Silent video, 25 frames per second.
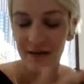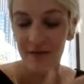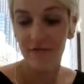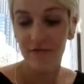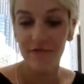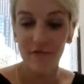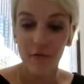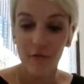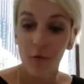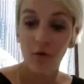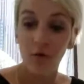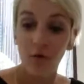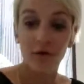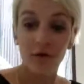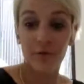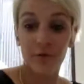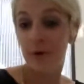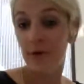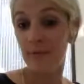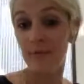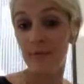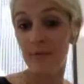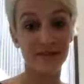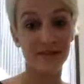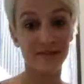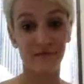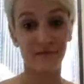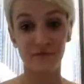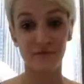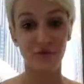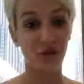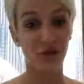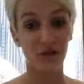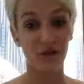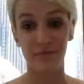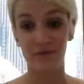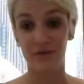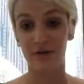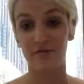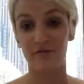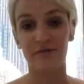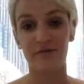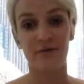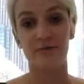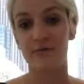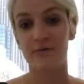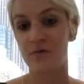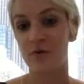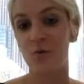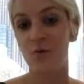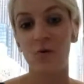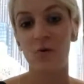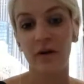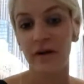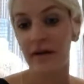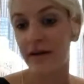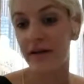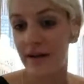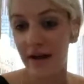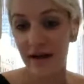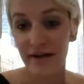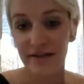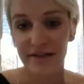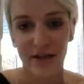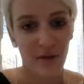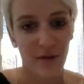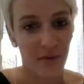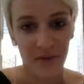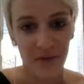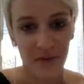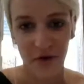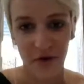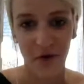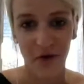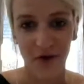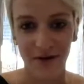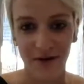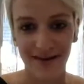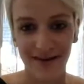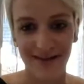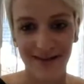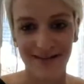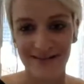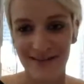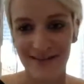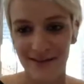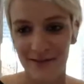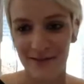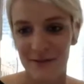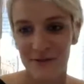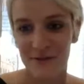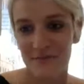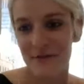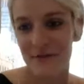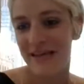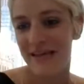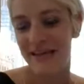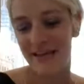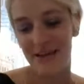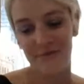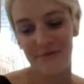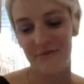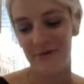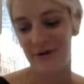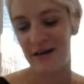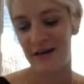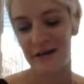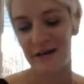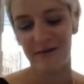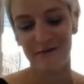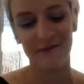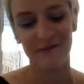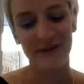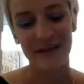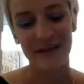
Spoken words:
for the purposes of job interviews or connecting with an audience that you're speaking in front of.